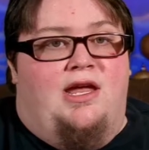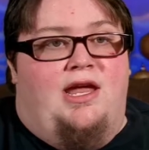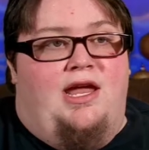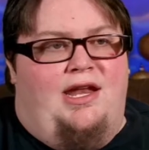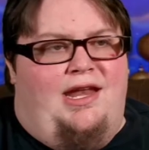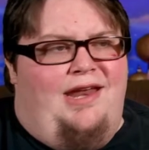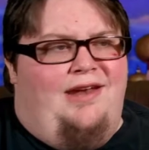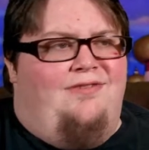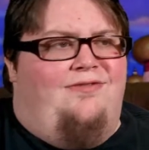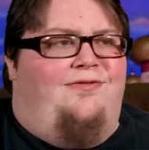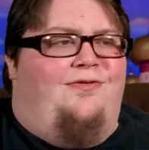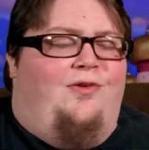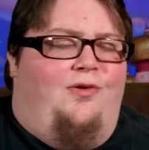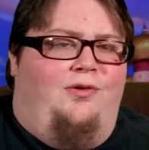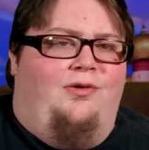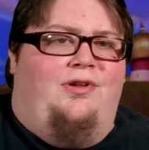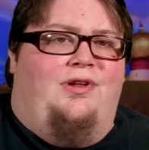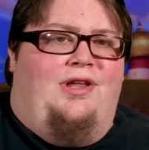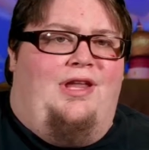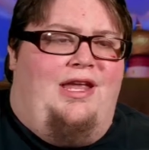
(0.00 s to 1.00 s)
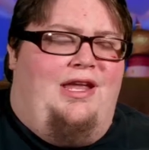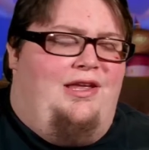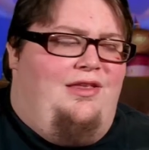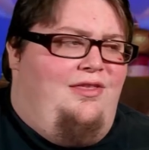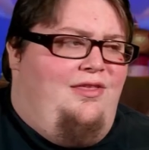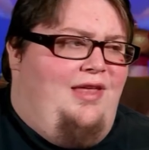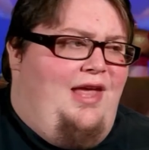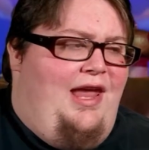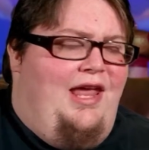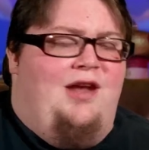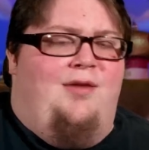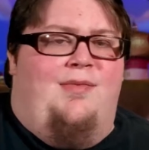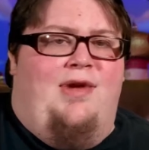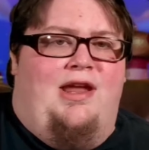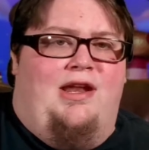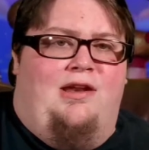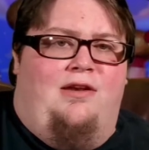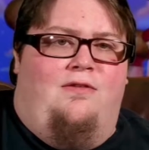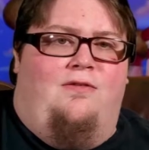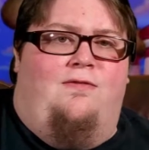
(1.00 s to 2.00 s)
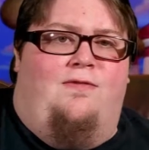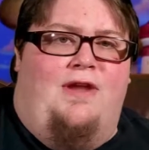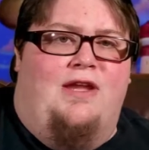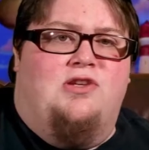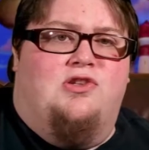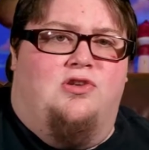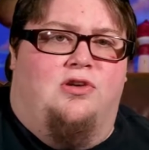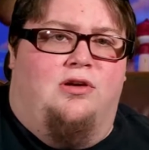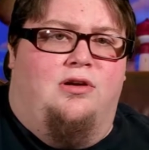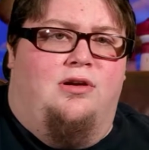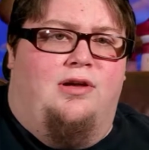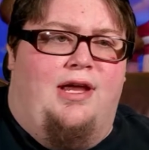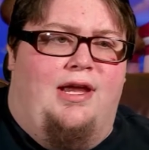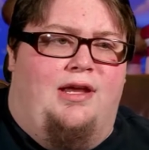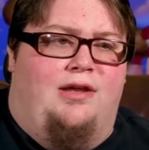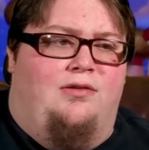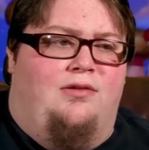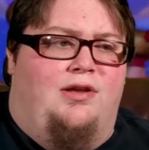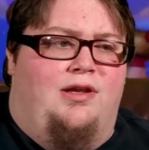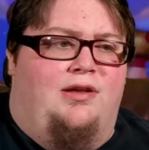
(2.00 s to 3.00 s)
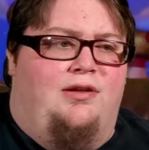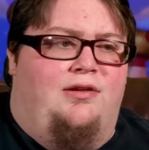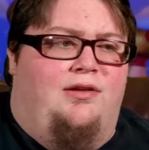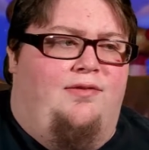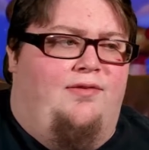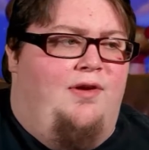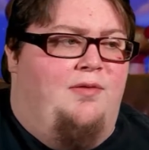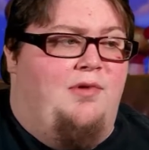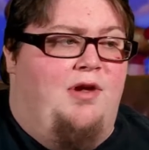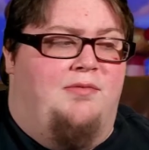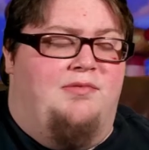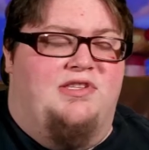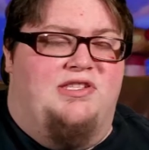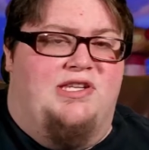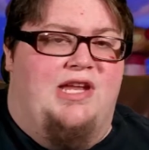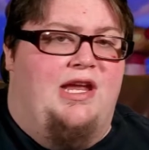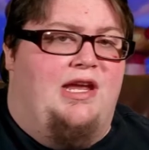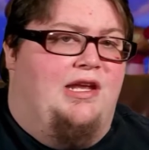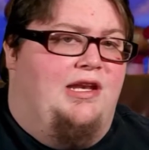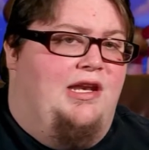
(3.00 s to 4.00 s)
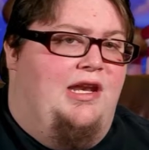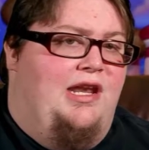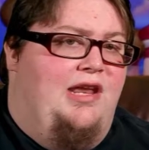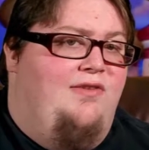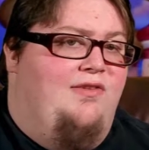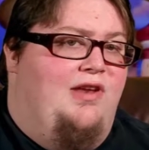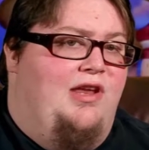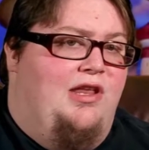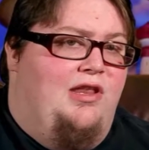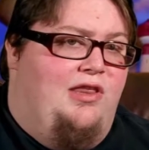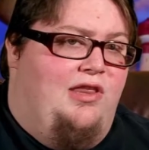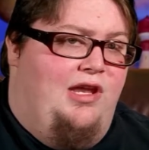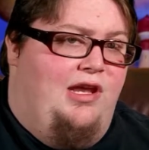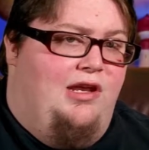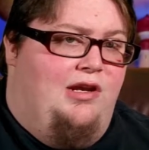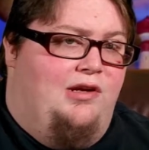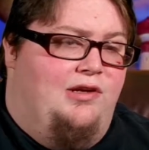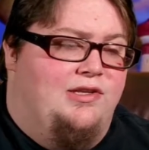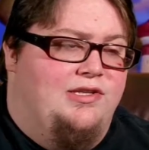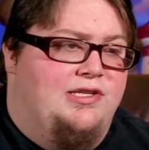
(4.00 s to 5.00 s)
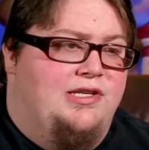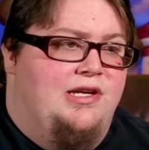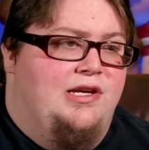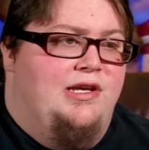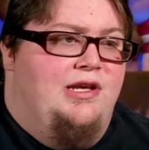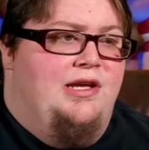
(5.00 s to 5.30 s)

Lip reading: it had a full-length animated feature, and if I'm not mistaken, it even hit theaters.